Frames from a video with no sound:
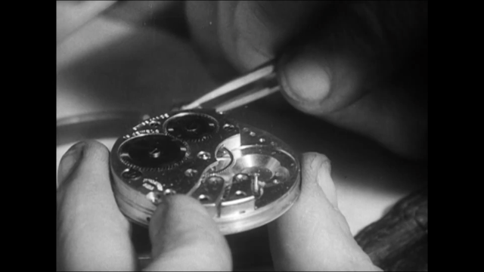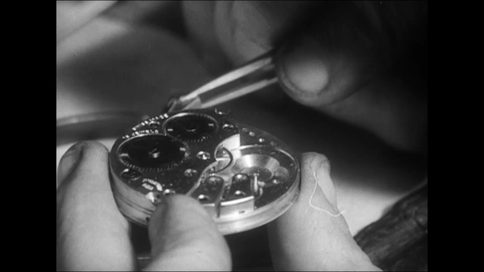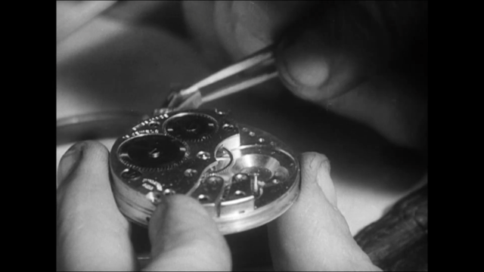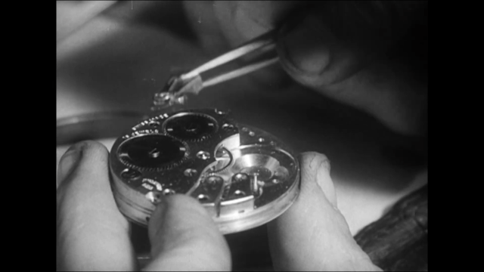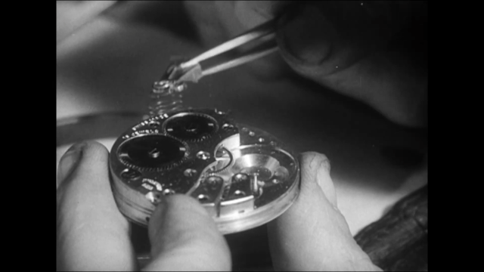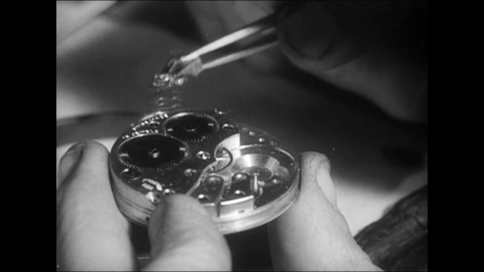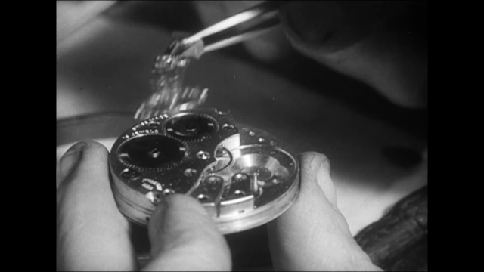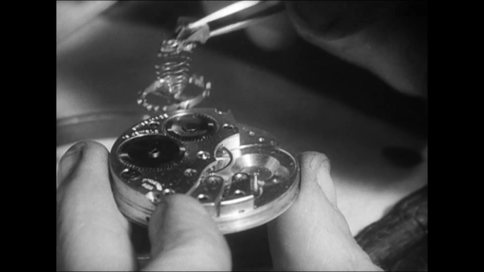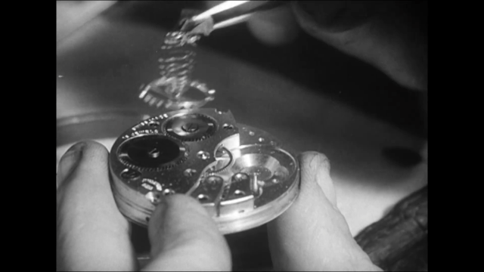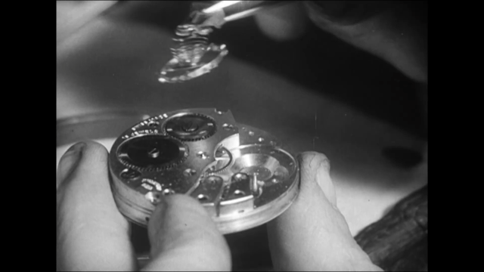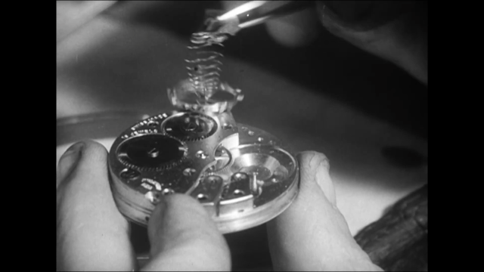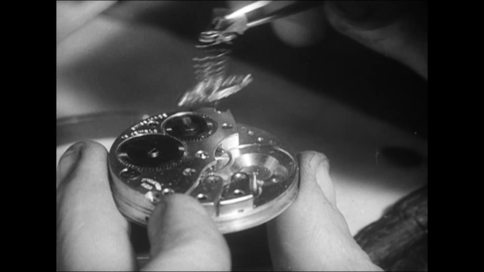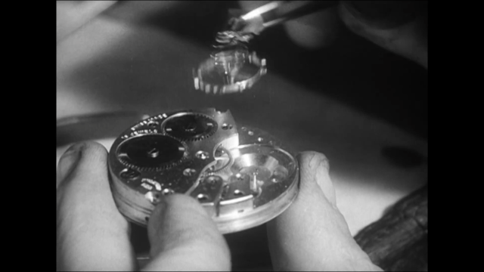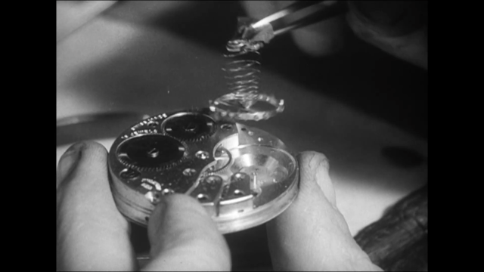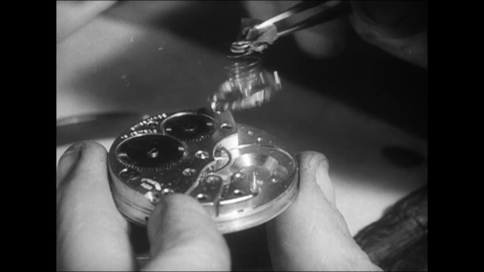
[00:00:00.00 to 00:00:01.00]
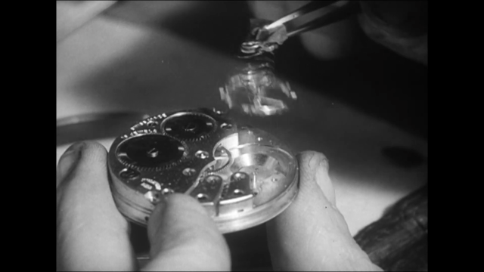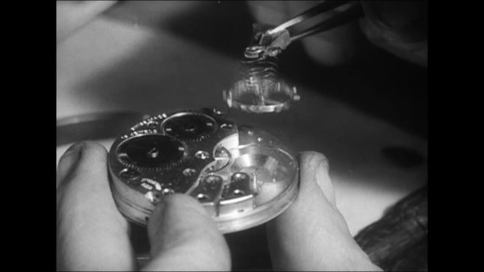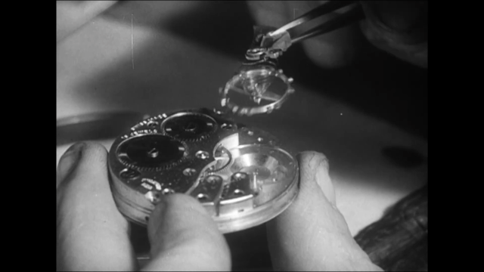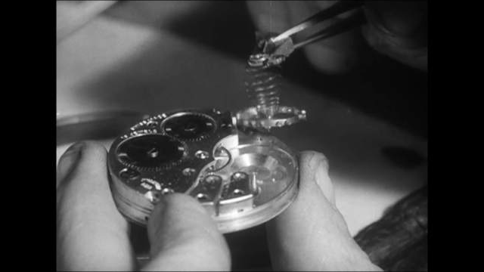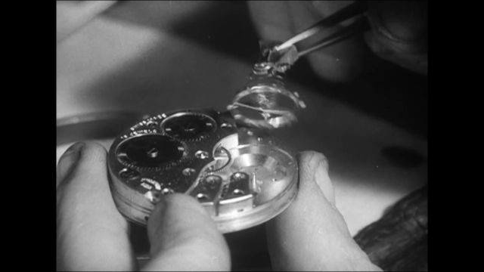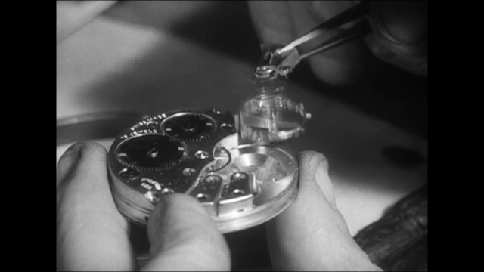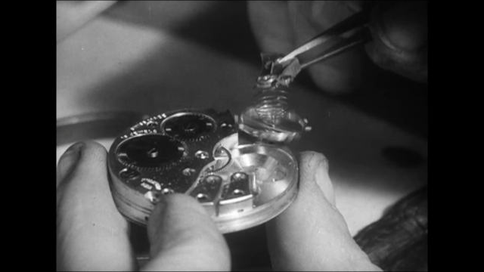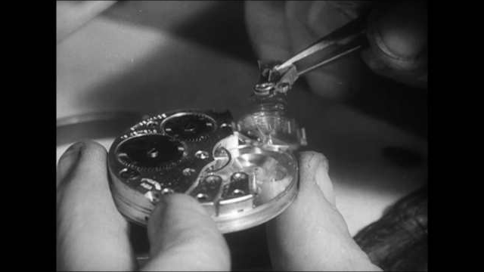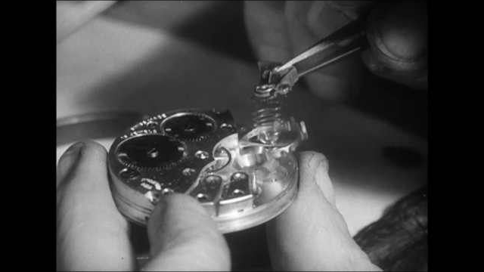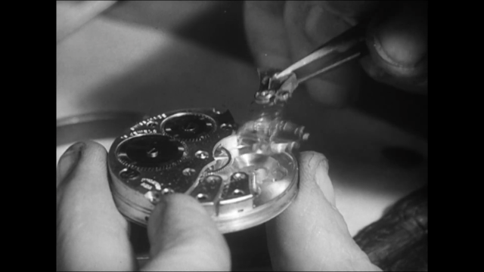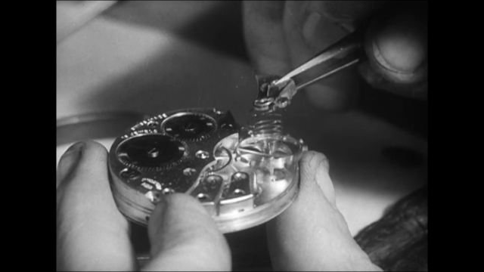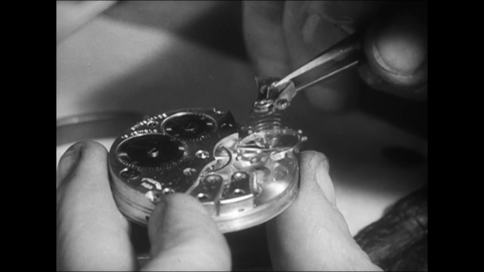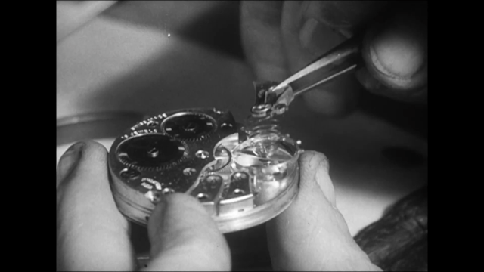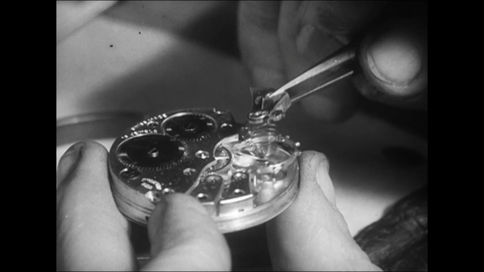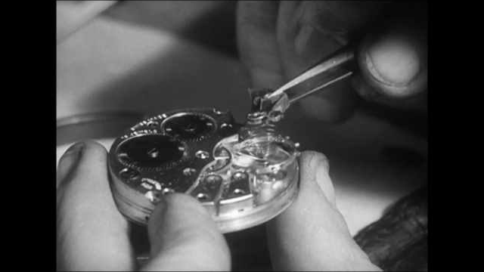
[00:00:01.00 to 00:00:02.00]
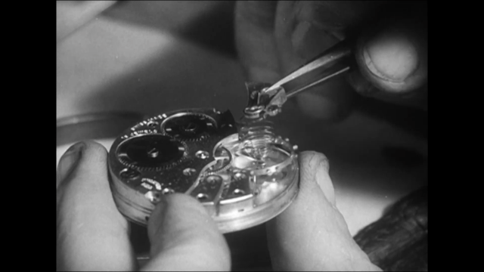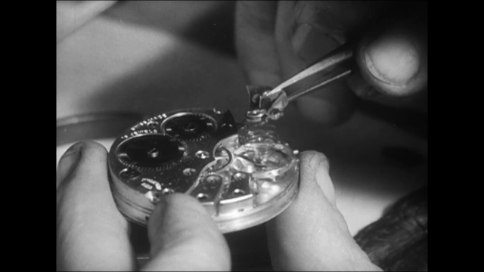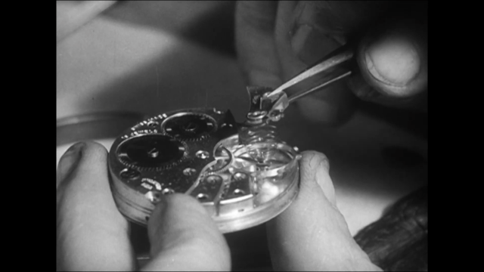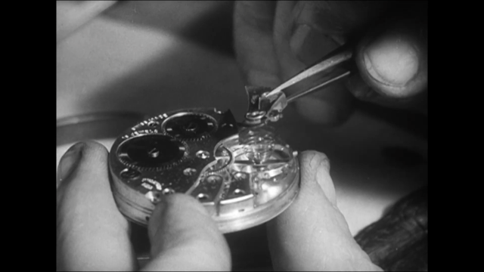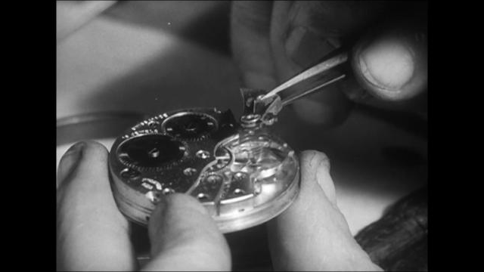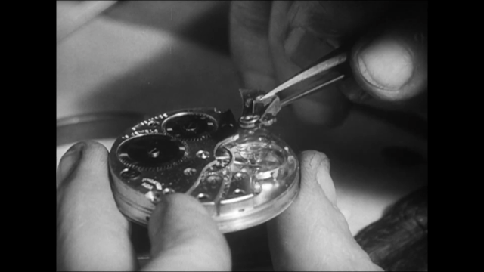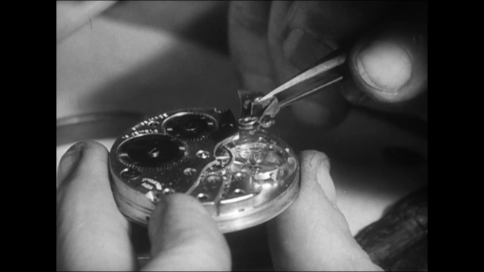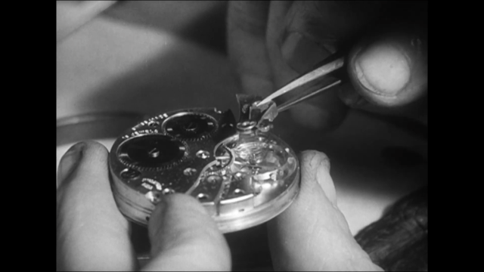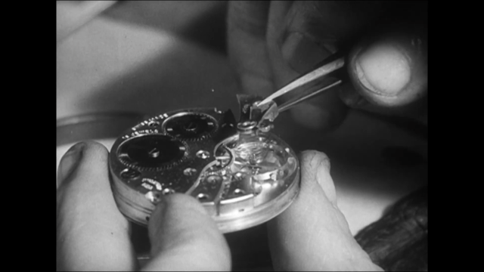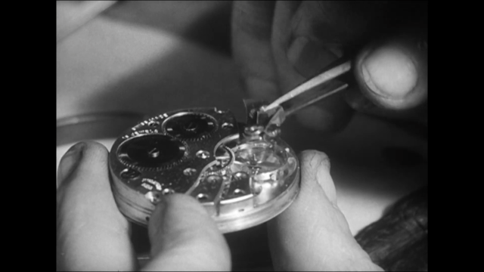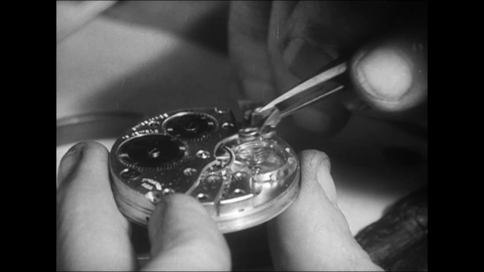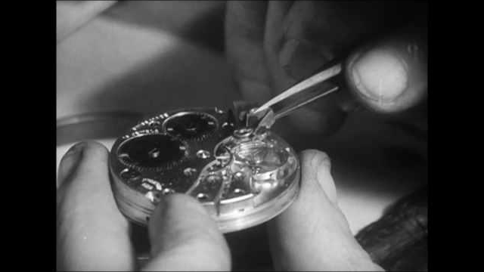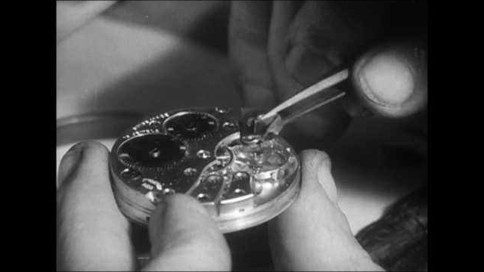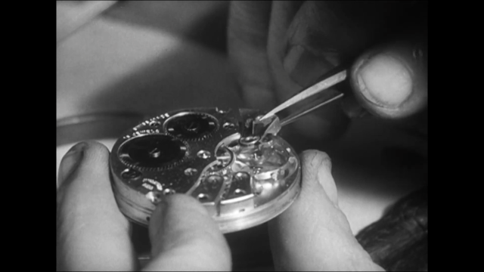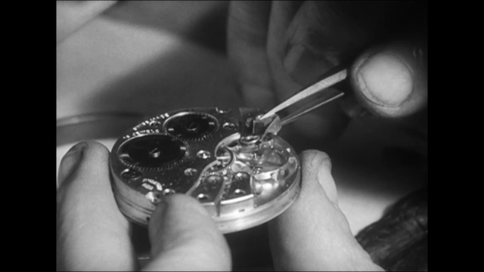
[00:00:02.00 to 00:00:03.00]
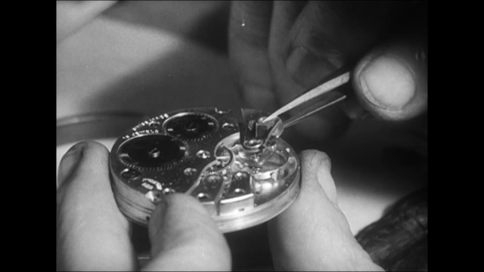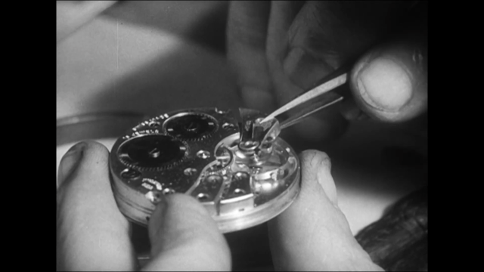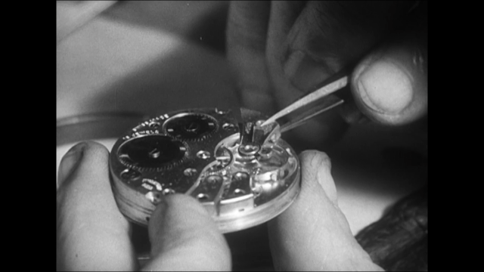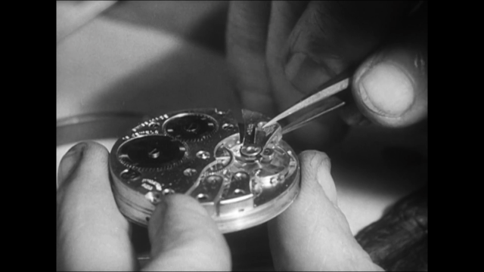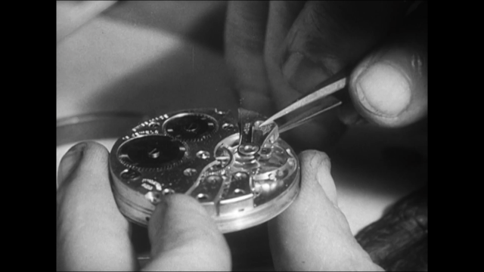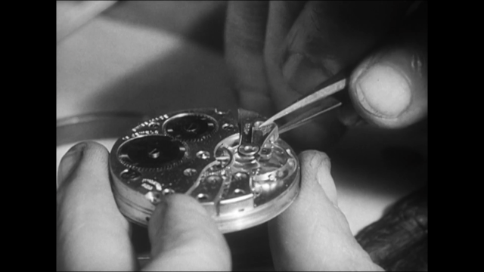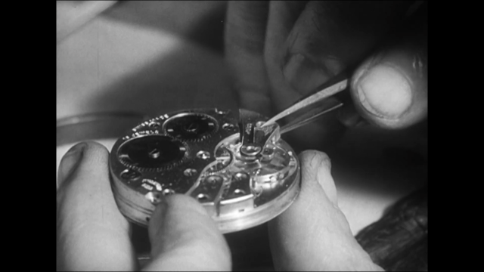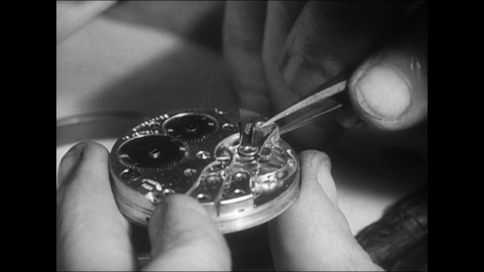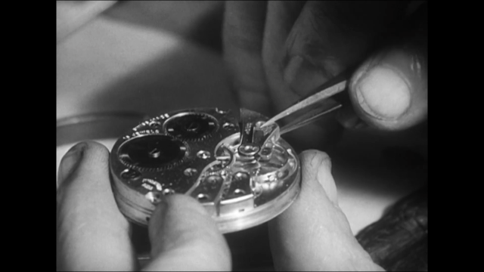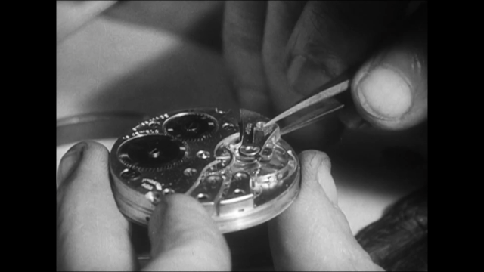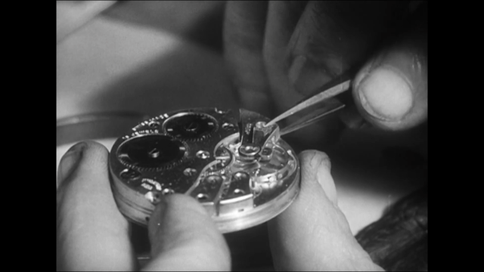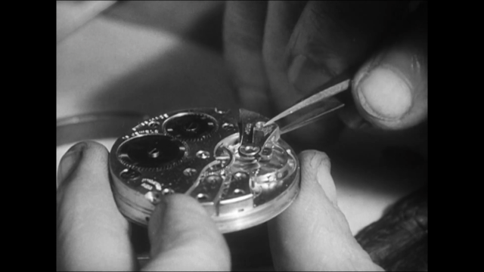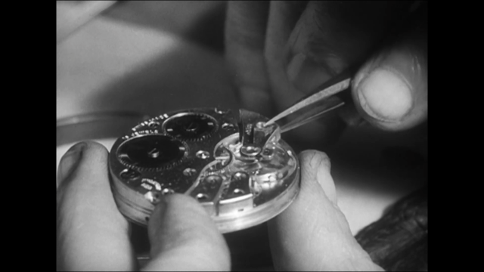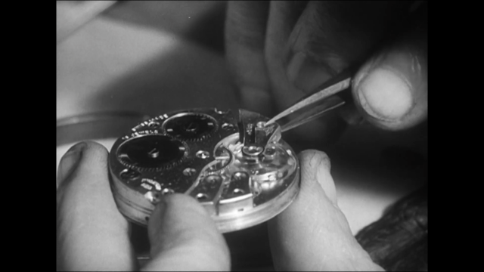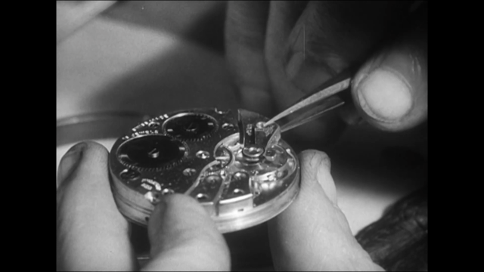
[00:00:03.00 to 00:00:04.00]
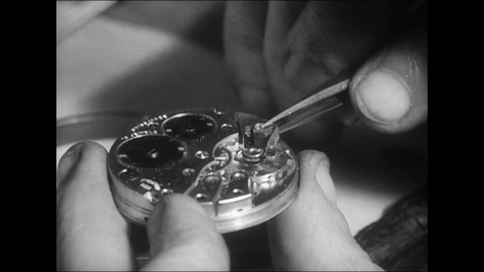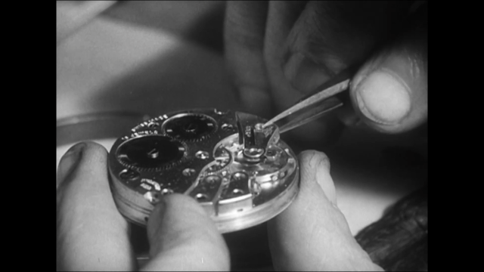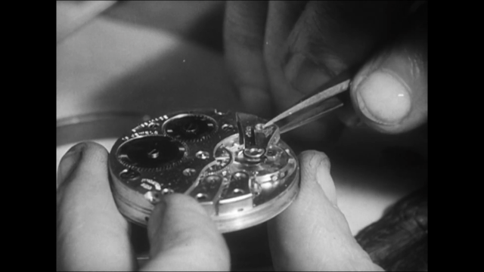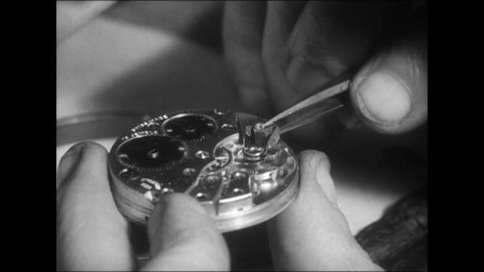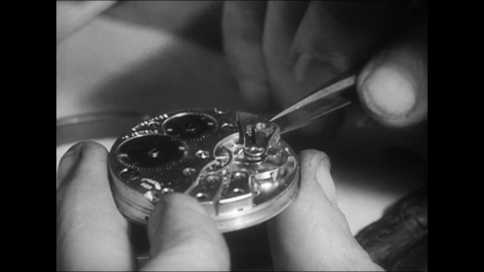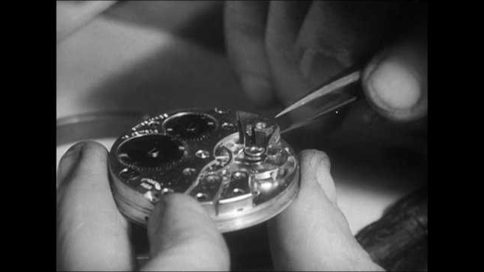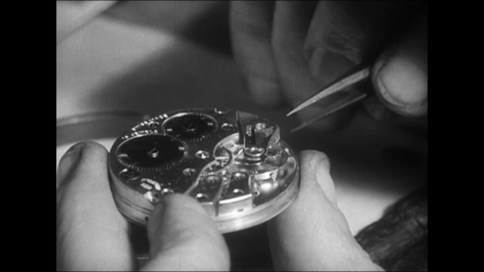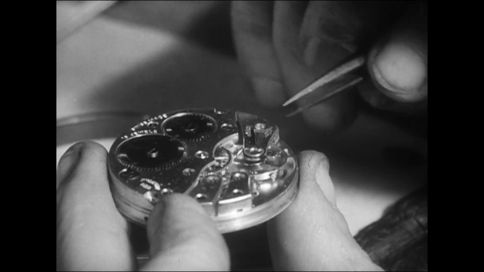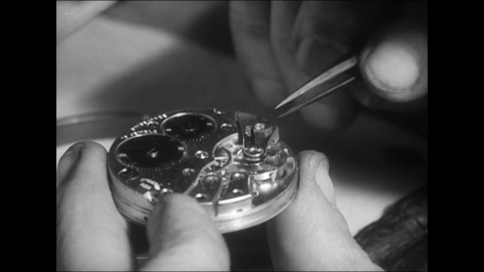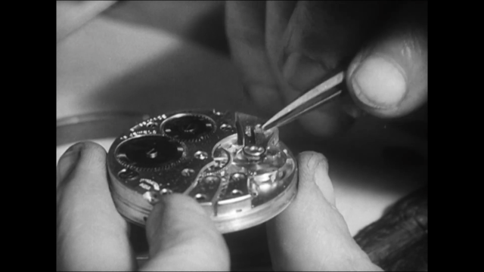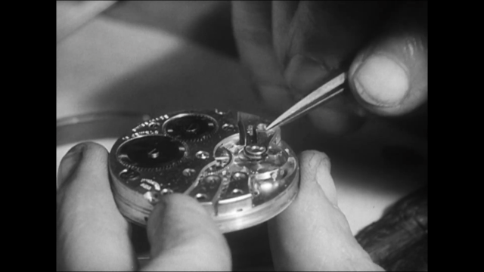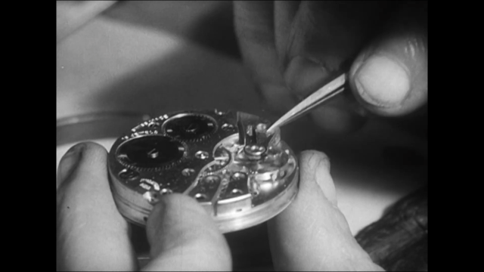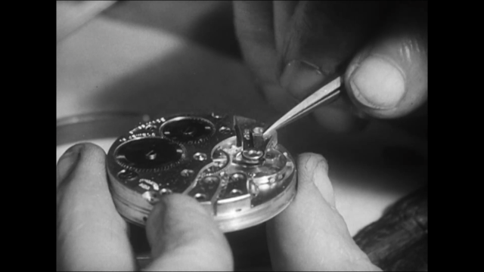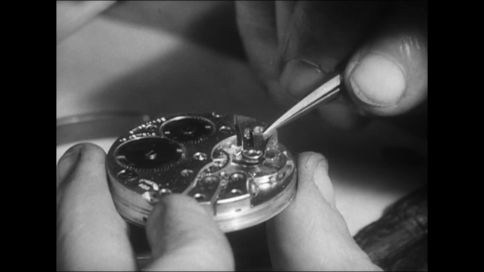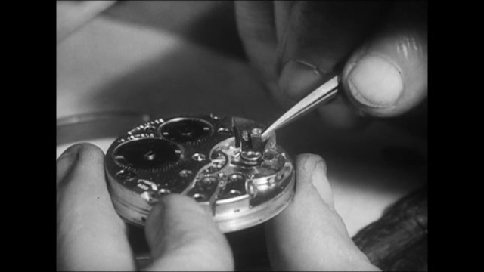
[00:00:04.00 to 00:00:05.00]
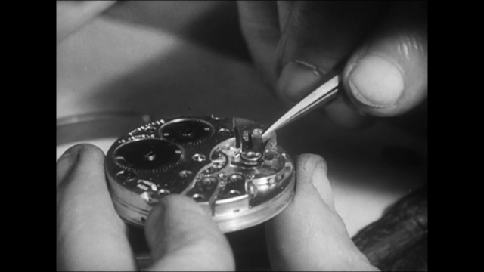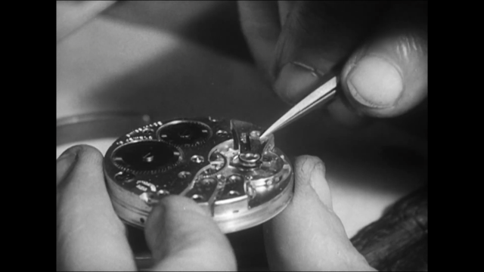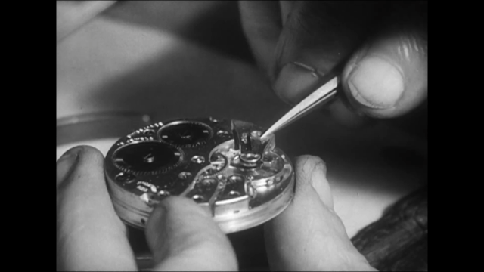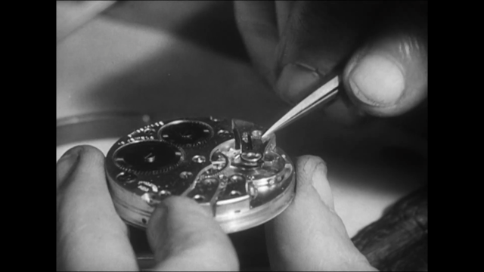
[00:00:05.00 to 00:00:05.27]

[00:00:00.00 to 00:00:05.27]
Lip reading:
[unreadable: no face in view]